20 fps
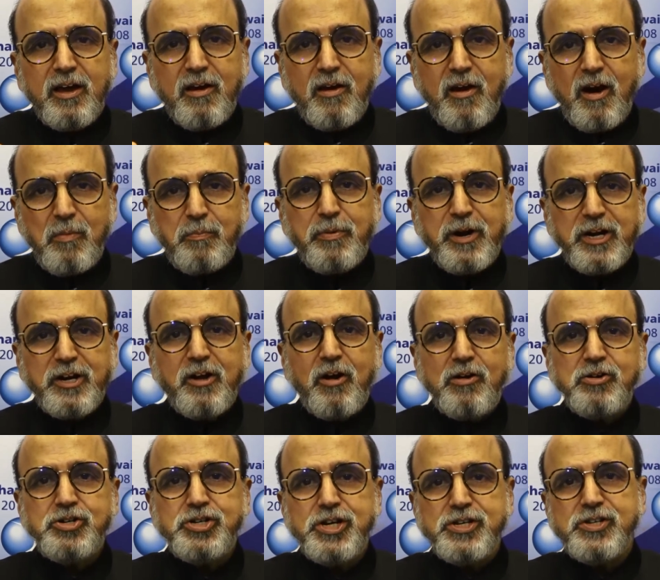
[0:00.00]
Corporate
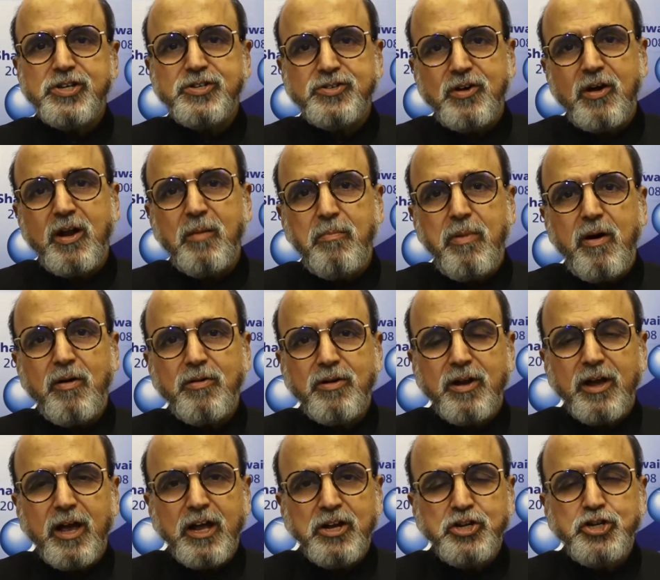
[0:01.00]
consciousness is all about
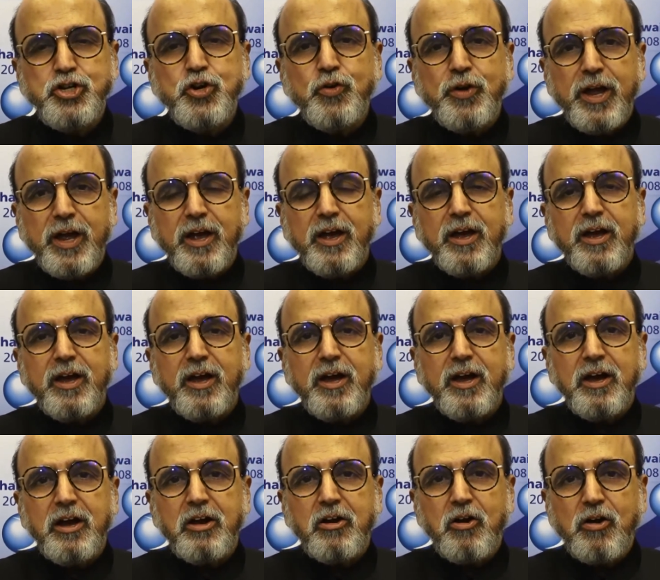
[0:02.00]
ensuring
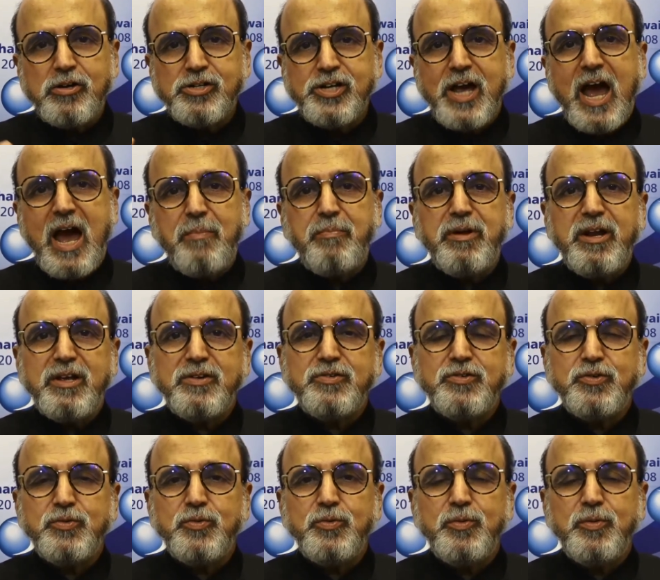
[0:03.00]
gross happiness
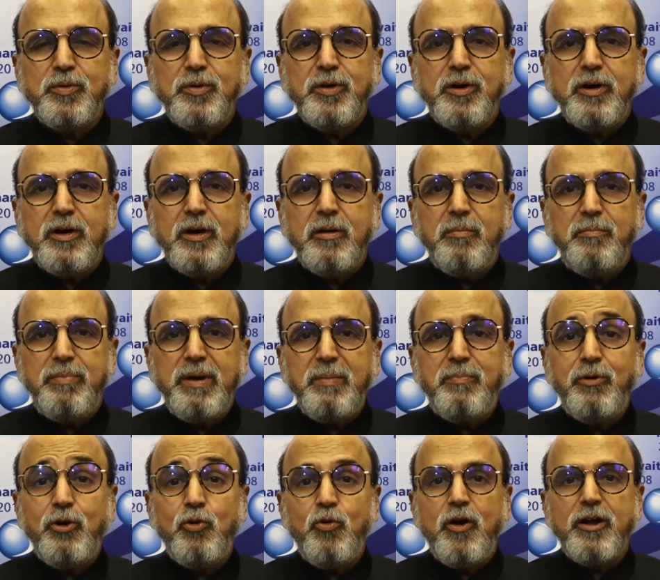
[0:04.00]
to
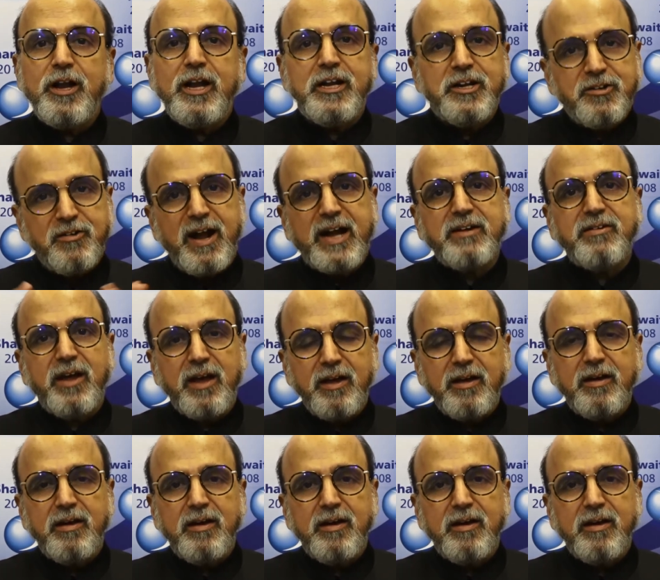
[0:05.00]
people who are interacting.